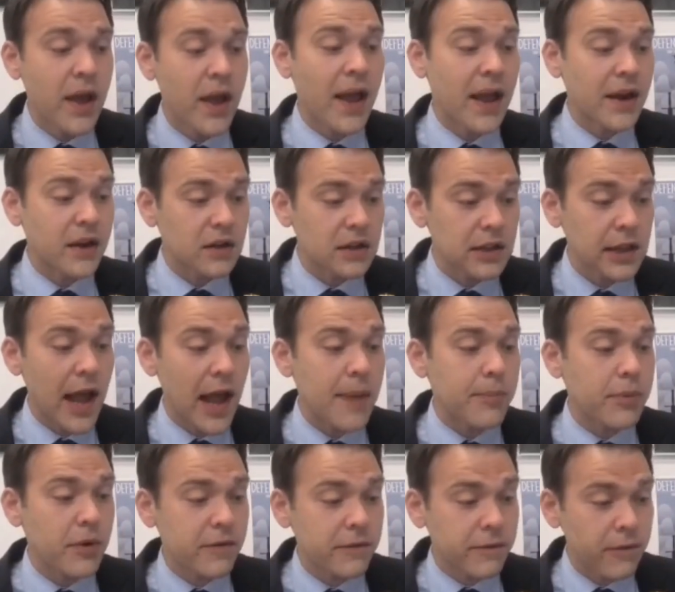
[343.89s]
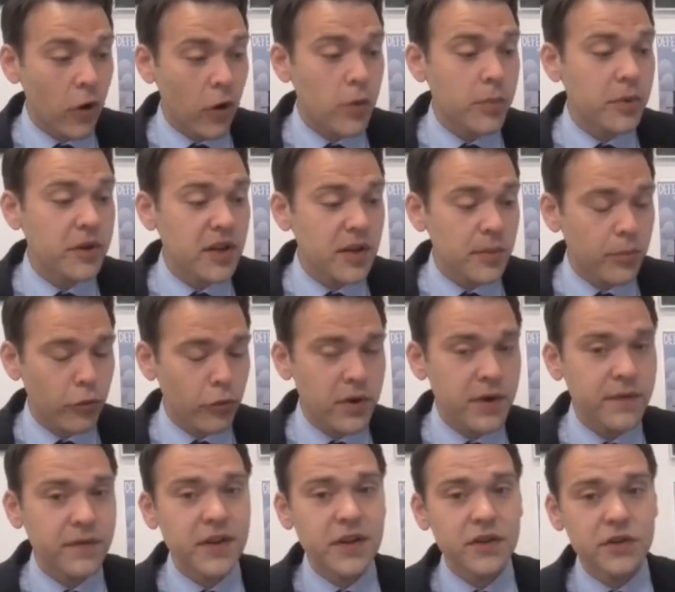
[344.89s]
and Clapper verbally
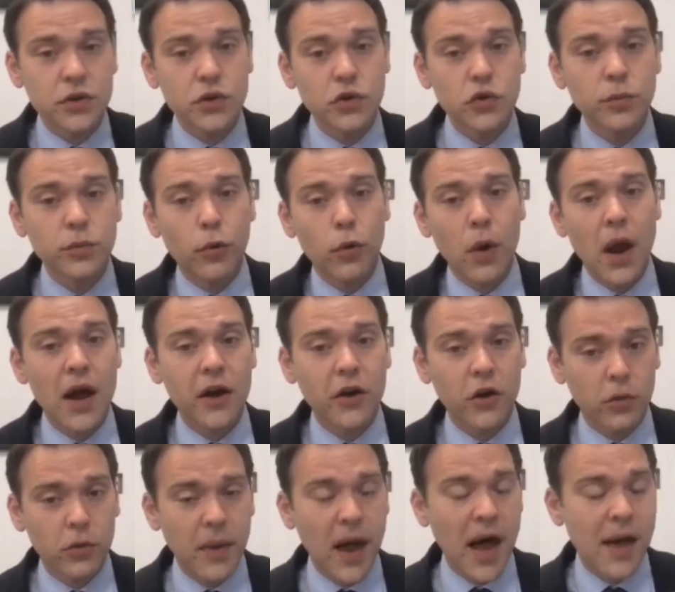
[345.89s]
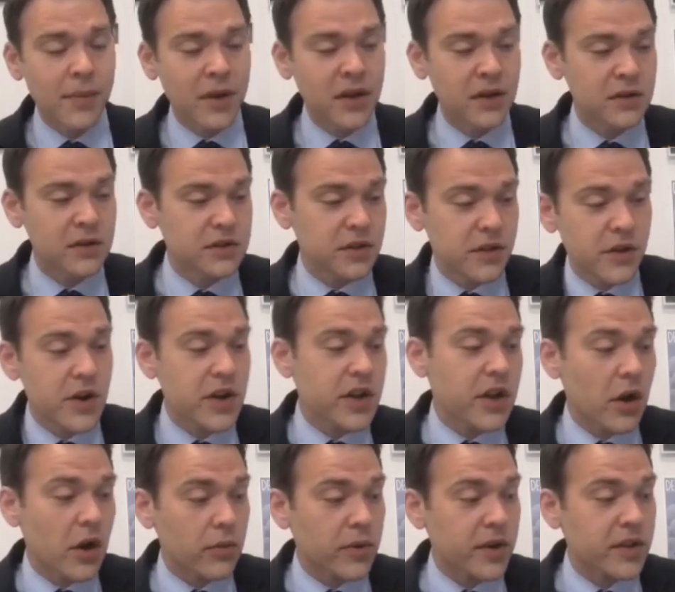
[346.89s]
briefed it to Barack Obama. So there you
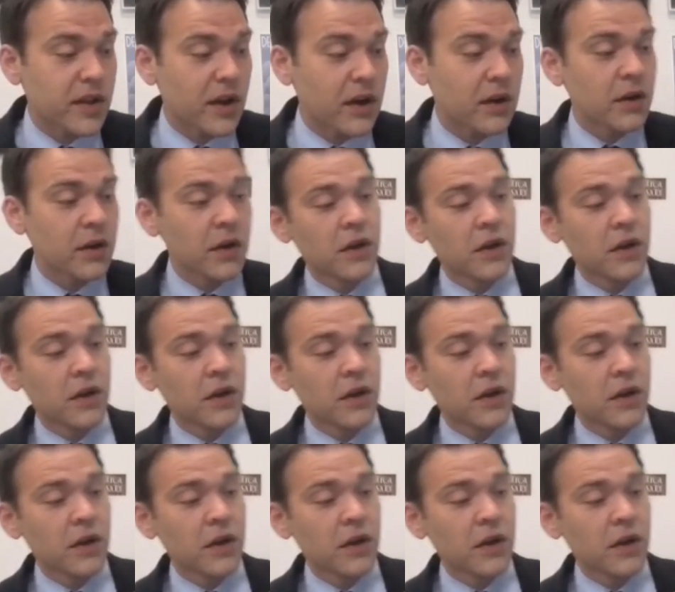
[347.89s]
go, right there.